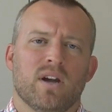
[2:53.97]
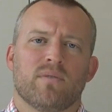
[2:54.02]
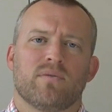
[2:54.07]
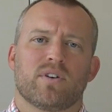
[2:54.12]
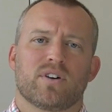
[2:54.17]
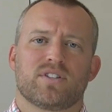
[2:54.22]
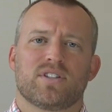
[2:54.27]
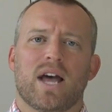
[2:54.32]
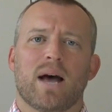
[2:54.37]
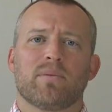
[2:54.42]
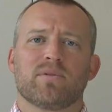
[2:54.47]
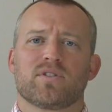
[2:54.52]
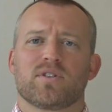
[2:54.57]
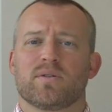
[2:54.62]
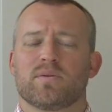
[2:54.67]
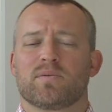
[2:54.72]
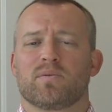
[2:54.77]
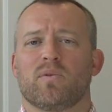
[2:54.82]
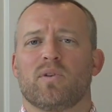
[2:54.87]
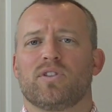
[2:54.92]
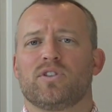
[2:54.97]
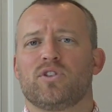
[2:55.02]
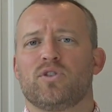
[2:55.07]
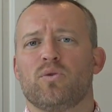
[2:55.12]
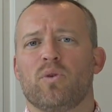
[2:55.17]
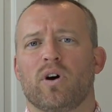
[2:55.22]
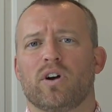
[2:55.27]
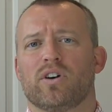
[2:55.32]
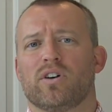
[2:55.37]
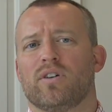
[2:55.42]
For establishments with
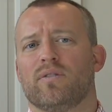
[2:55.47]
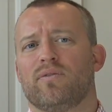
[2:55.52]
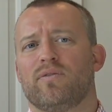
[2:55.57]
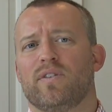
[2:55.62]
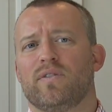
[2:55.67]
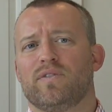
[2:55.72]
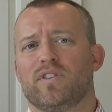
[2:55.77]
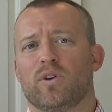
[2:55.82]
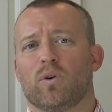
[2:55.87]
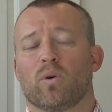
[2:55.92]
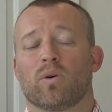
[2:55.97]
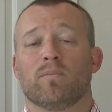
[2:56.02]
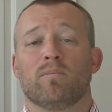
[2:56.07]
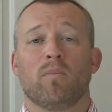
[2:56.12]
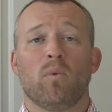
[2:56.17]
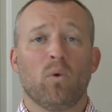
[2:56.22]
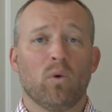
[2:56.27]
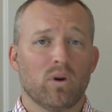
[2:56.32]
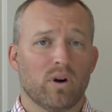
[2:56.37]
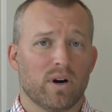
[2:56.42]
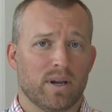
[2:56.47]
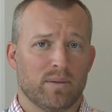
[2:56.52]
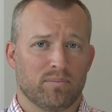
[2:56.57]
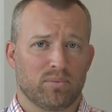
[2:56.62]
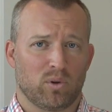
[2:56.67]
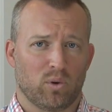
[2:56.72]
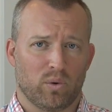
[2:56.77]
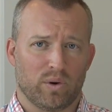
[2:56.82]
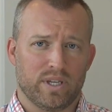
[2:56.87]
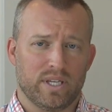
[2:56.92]
250 or more
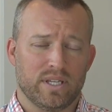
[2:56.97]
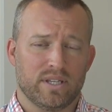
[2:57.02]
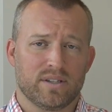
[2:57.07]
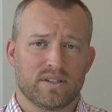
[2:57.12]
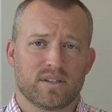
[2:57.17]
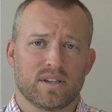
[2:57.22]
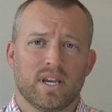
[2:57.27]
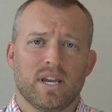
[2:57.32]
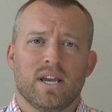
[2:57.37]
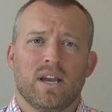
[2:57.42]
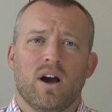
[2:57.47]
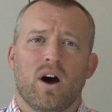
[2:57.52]
employees,